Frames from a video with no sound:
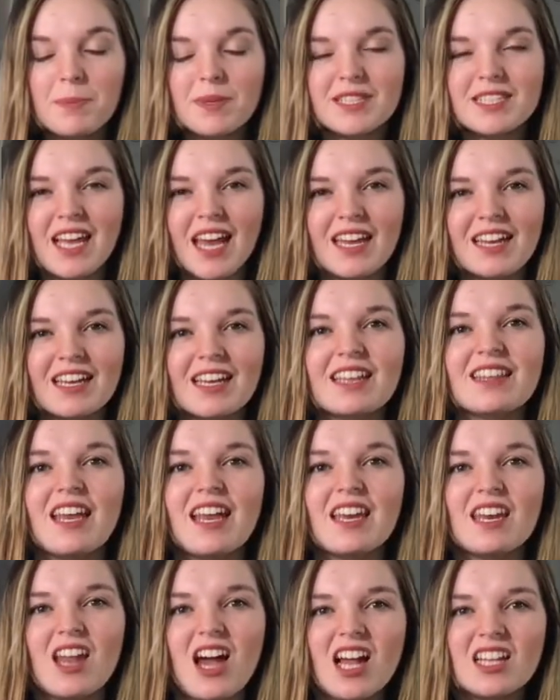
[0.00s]
It's kind of got
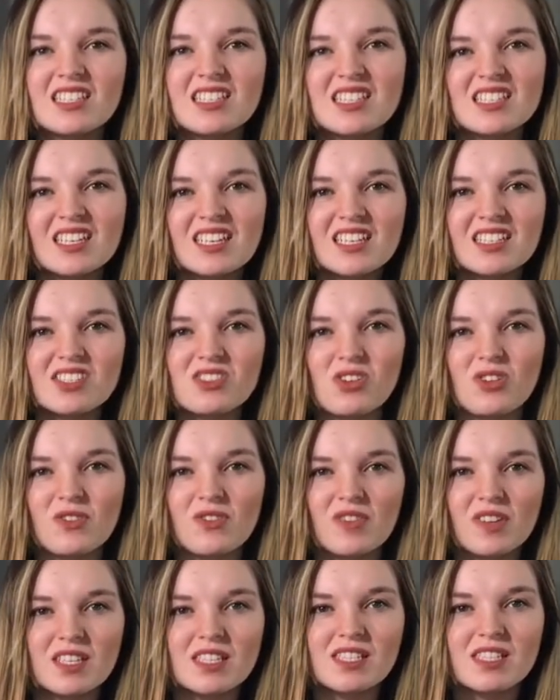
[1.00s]
that non-stick
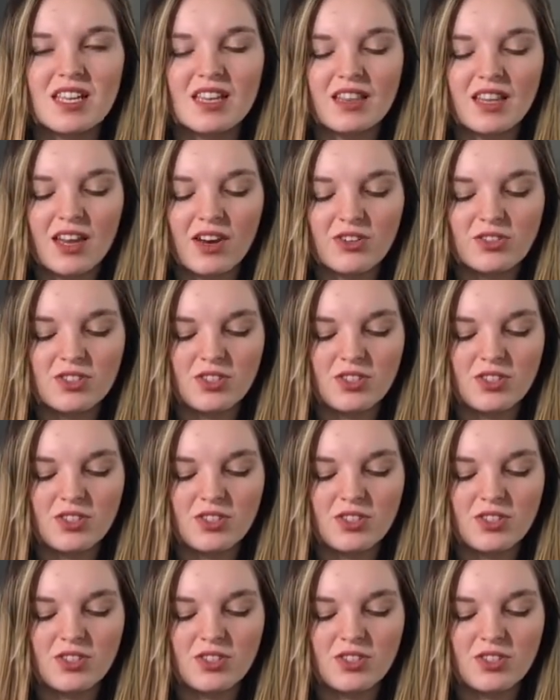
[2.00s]
surface in there,